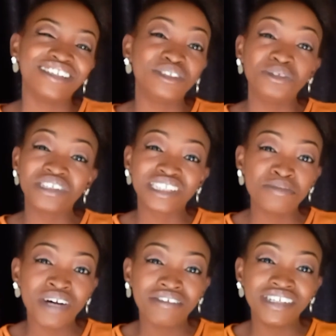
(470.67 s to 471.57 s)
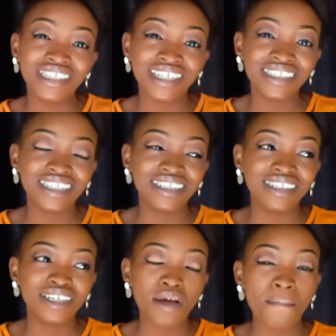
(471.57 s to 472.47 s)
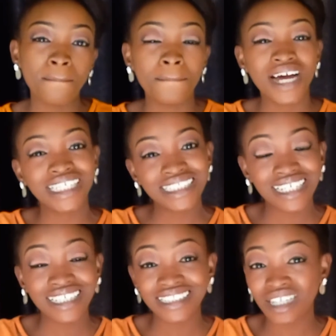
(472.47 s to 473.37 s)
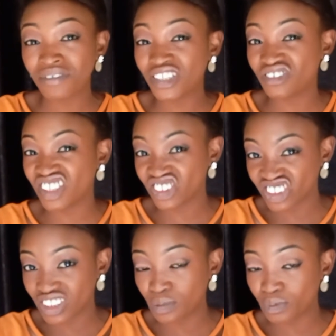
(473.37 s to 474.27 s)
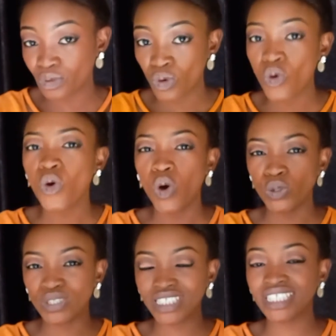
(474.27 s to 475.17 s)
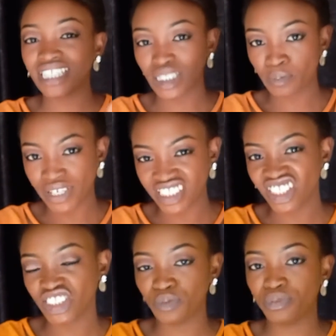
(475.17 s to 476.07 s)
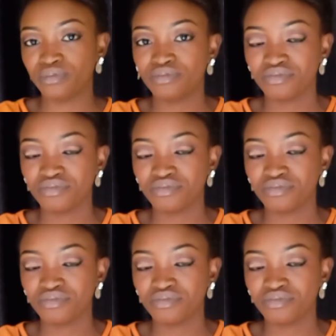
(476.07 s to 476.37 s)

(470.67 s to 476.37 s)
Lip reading: Do you see marriage as a master-servant relationship, or you see it as partnership?